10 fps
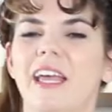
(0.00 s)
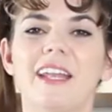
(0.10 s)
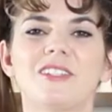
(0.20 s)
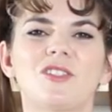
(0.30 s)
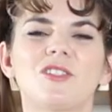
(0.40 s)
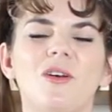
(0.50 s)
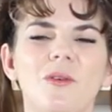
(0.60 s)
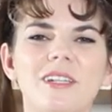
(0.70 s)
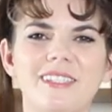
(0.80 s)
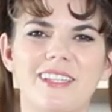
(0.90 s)
It is so
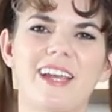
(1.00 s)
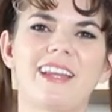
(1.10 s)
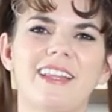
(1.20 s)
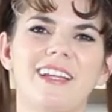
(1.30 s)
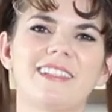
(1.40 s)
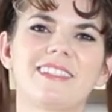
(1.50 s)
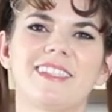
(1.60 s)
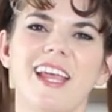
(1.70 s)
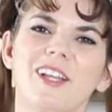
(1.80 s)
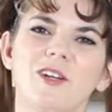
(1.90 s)
exciting that
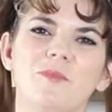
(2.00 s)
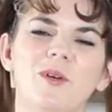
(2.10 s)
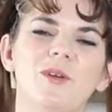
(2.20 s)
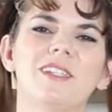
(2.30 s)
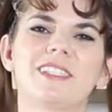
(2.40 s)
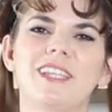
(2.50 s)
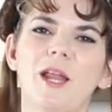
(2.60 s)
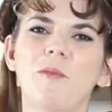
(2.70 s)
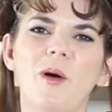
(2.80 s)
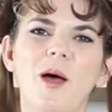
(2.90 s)
Sailor Moon is
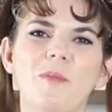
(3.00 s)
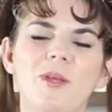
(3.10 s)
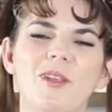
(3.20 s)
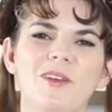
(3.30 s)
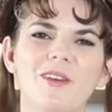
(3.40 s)
getting popular